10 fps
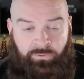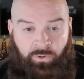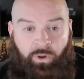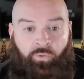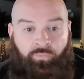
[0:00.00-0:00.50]

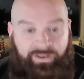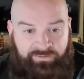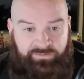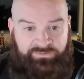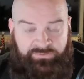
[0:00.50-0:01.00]

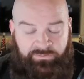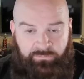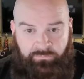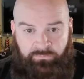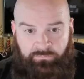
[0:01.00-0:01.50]
Horrendous.
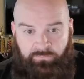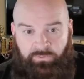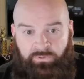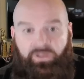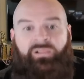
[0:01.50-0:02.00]

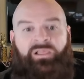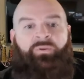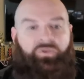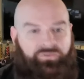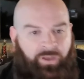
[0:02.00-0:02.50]
Let
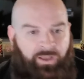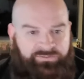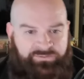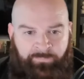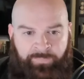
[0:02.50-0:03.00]
me know your
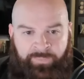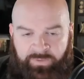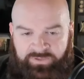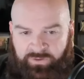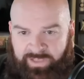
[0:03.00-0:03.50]
thoughts.
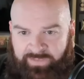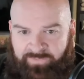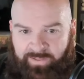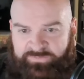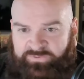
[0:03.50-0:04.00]
Be sure to like,
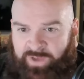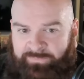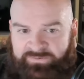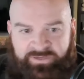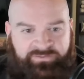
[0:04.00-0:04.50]
follow,
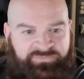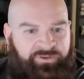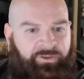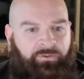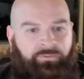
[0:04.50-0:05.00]
subscribe, and share this
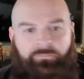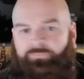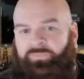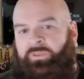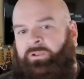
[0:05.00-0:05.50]
video.
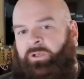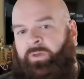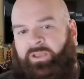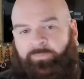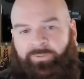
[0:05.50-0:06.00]
Come
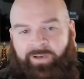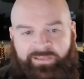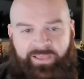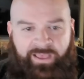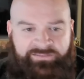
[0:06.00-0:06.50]
on now,
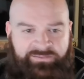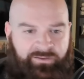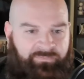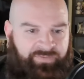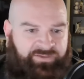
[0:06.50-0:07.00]
podcast.
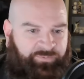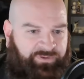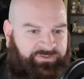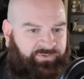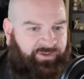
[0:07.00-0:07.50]

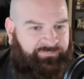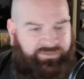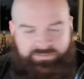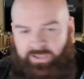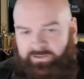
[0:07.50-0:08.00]
Facebook, Instagram,
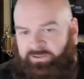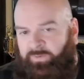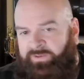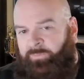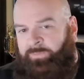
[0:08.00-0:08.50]
TikTok, and come
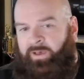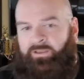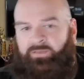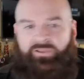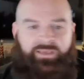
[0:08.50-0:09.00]
on now,
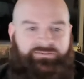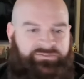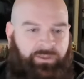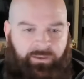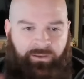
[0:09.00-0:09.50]
pod on X.